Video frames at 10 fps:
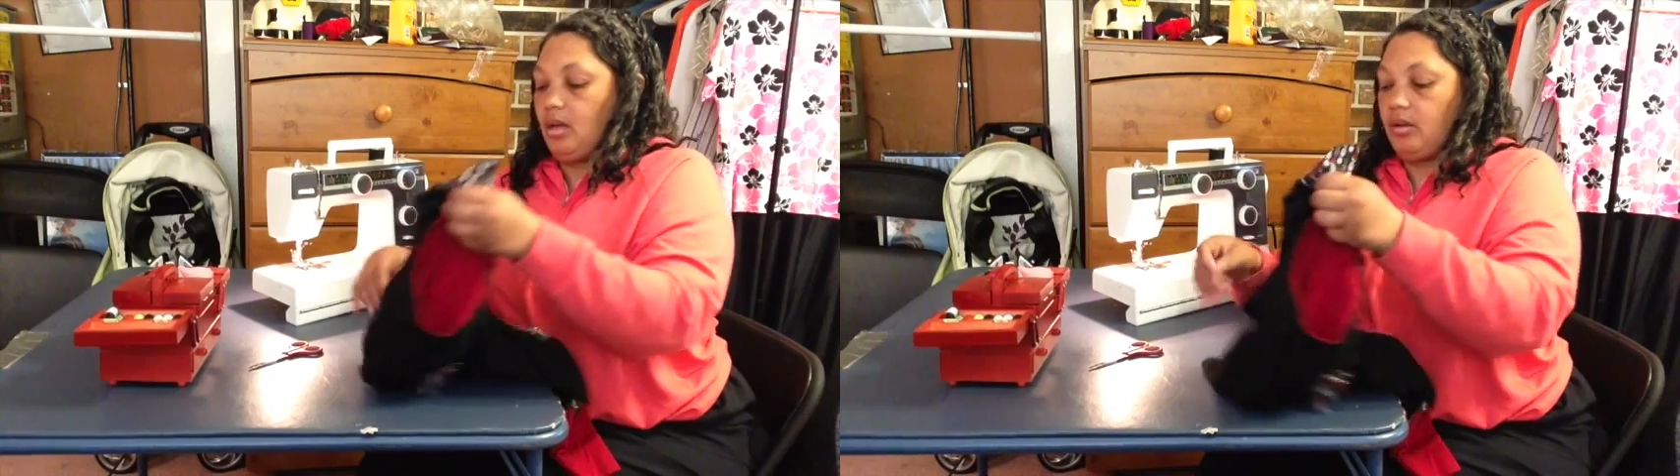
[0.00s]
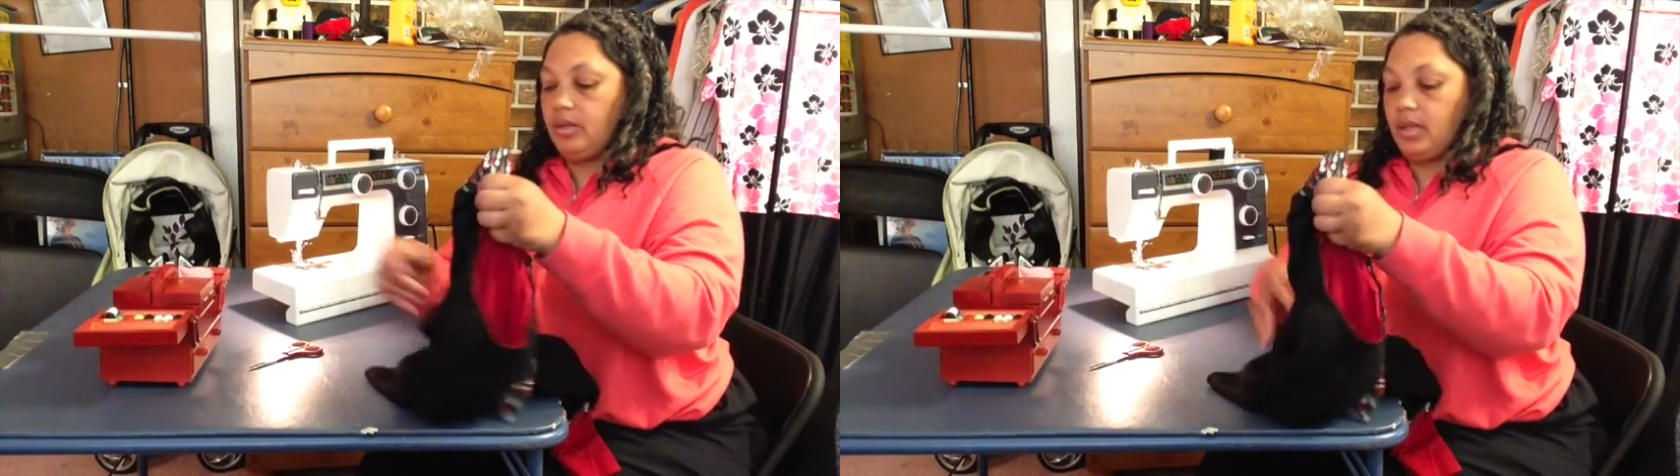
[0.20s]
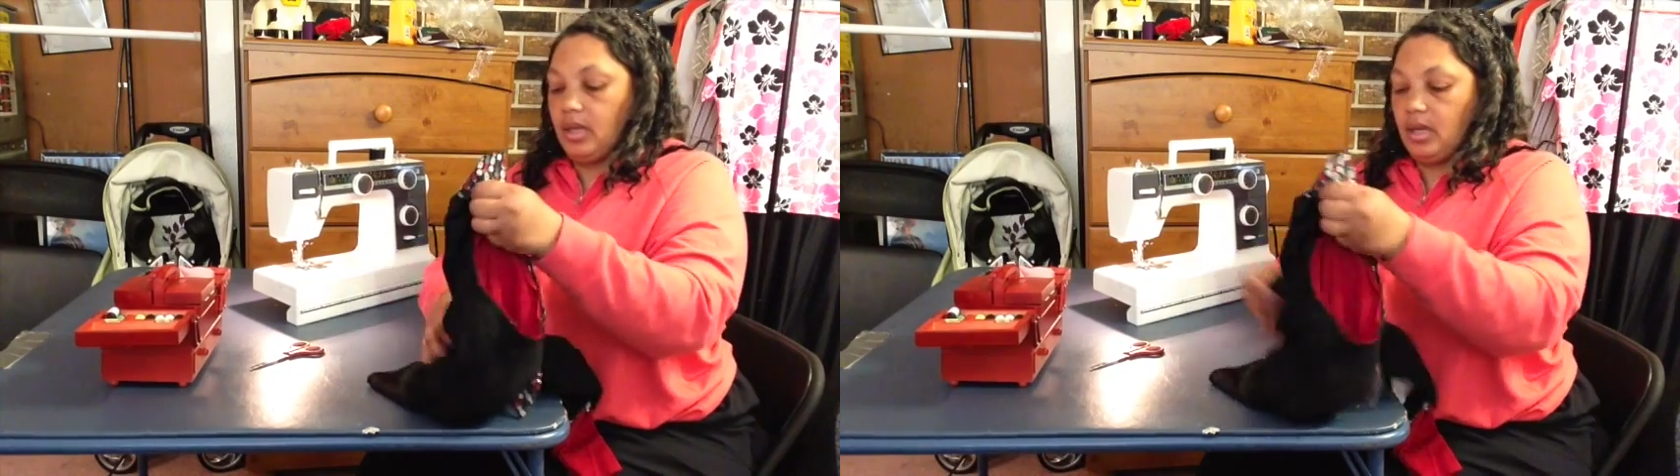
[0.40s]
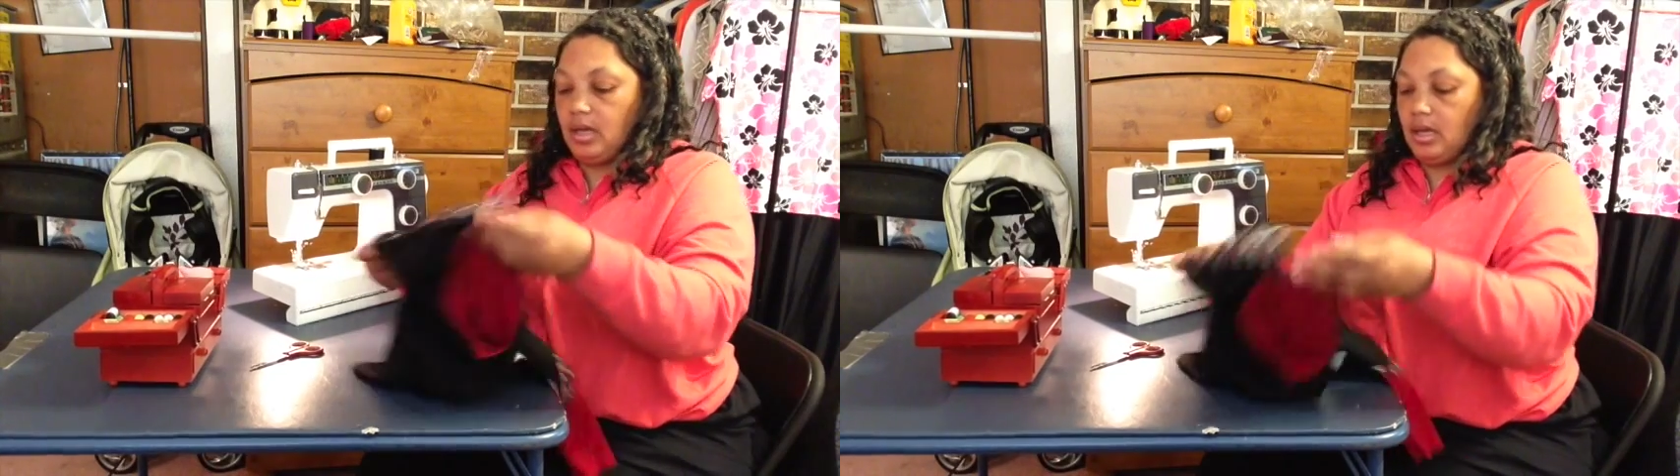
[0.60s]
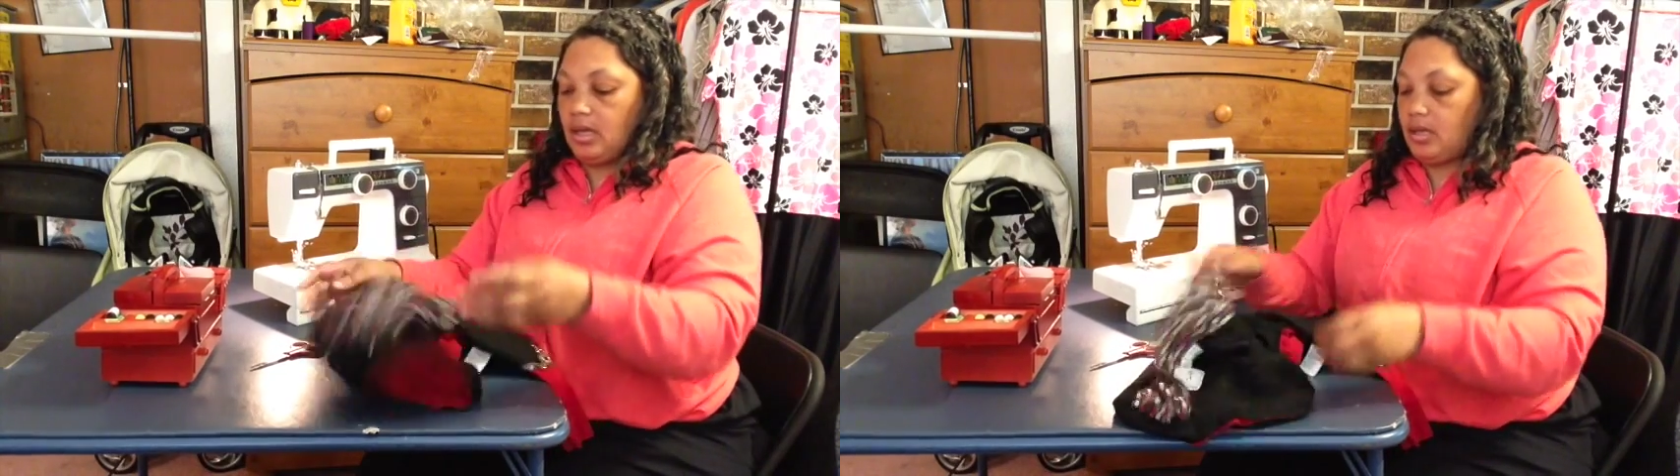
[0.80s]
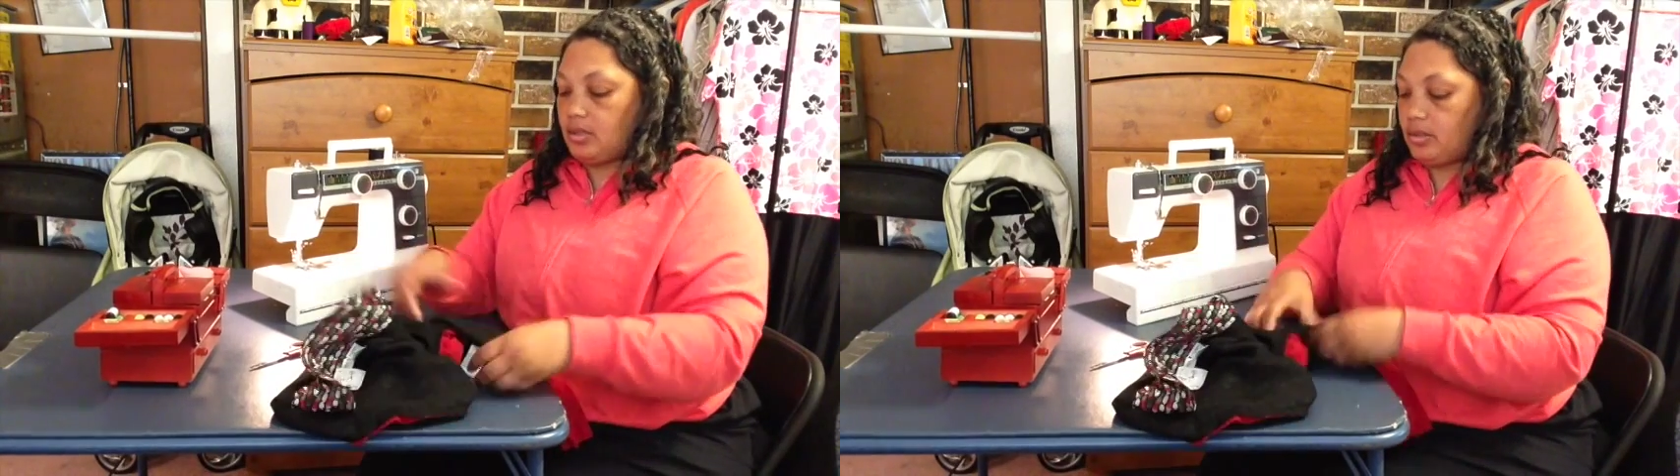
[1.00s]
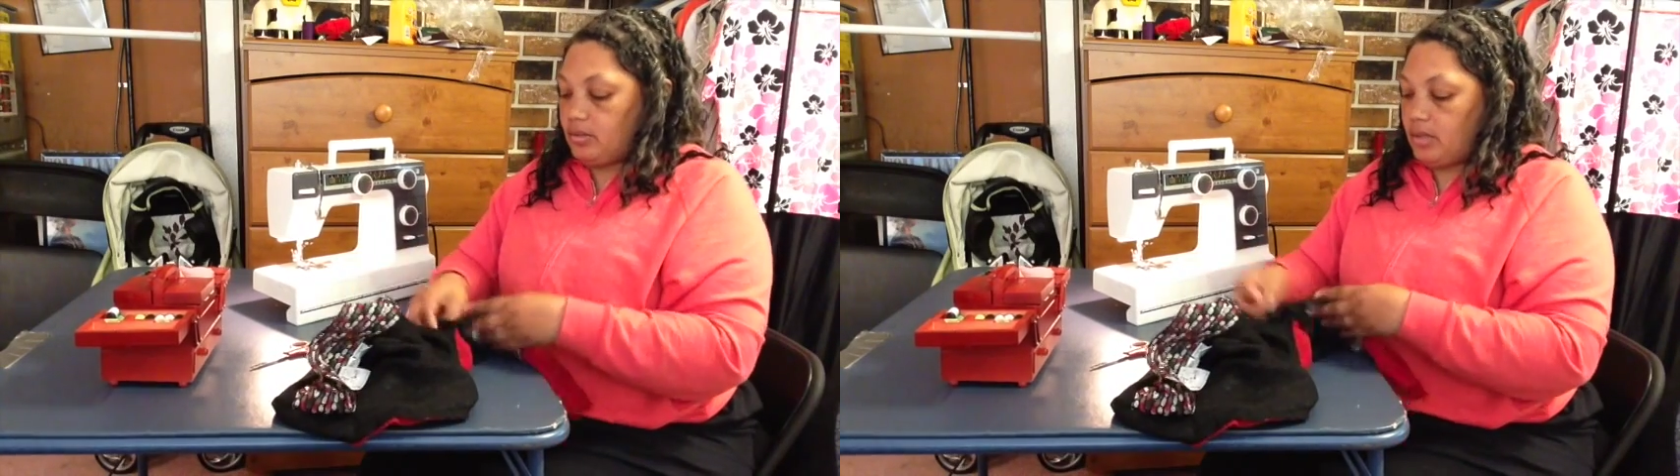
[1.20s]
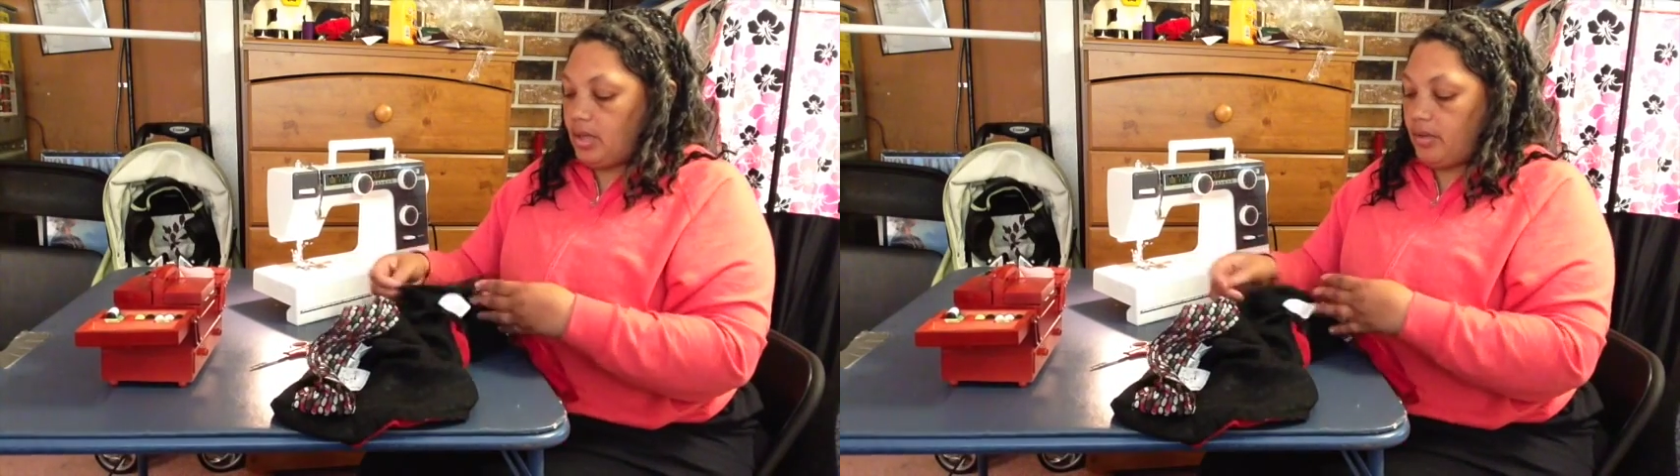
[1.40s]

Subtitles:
Okay, so now